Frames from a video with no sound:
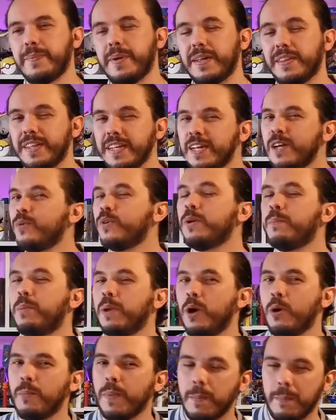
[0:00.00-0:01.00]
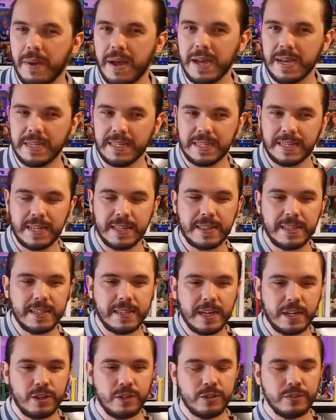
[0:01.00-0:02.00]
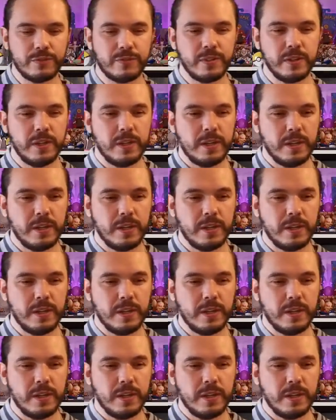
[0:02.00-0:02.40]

I think it would have blown my mind, and I think I could have